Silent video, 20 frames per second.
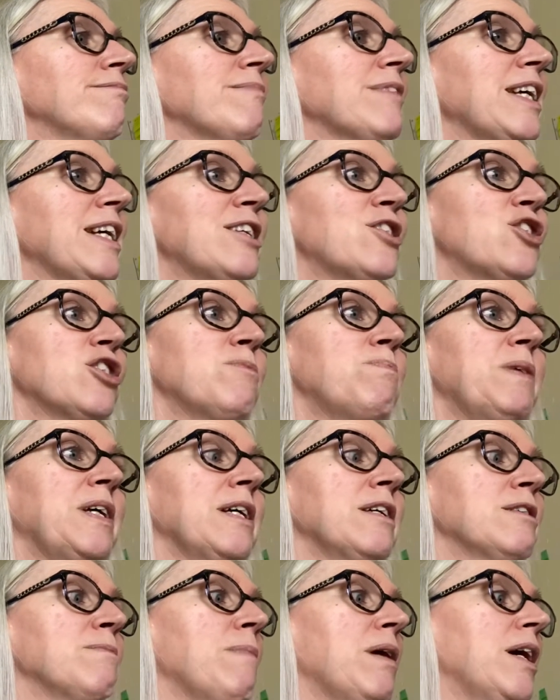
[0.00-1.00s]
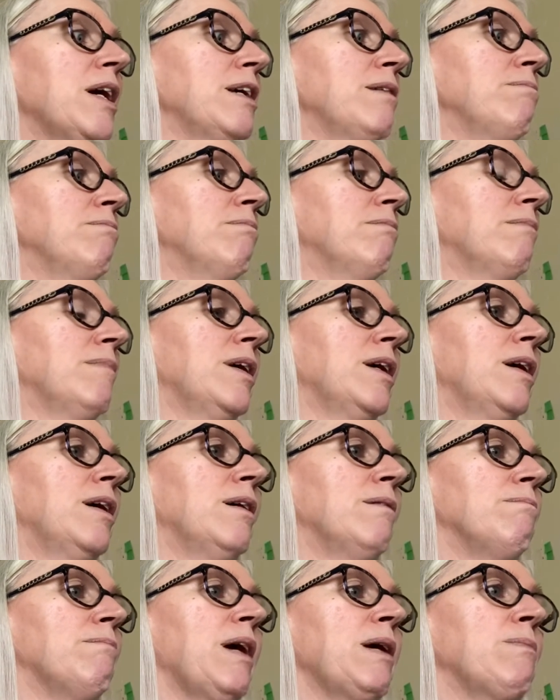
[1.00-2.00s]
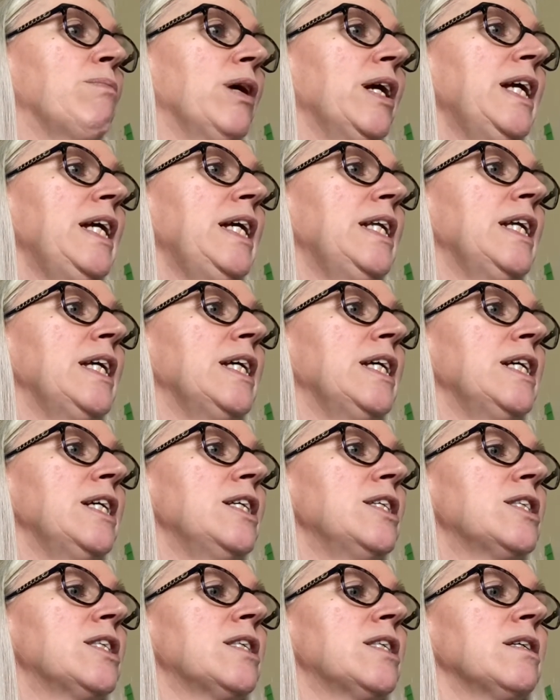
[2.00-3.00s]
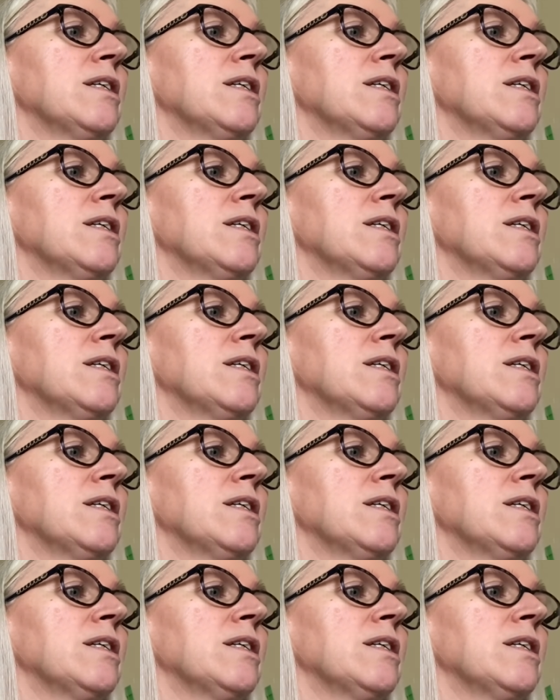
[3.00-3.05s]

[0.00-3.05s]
It's just because my brain is